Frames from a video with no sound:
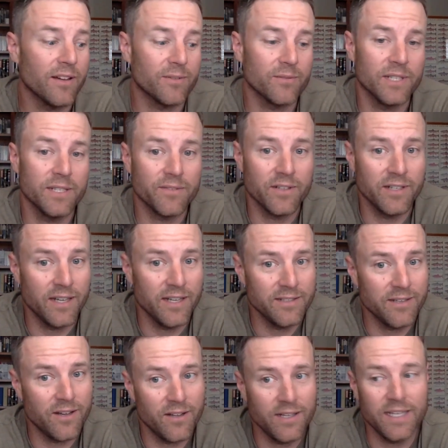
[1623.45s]
a river and I
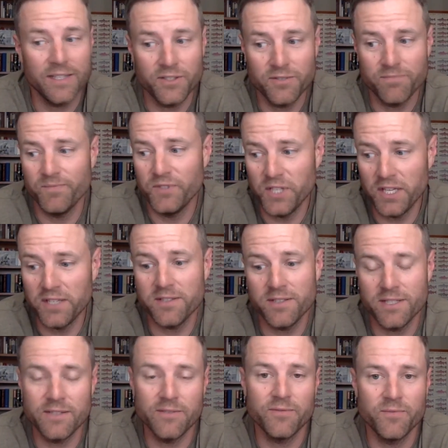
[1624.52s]
saw like dozens
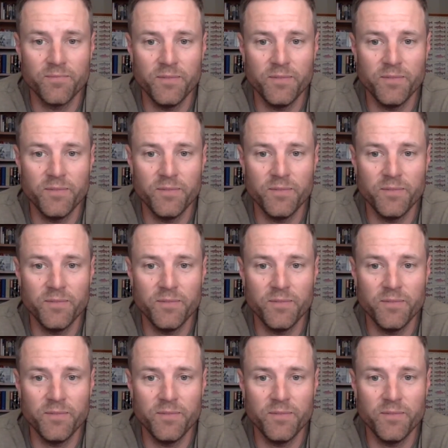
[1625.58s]
of,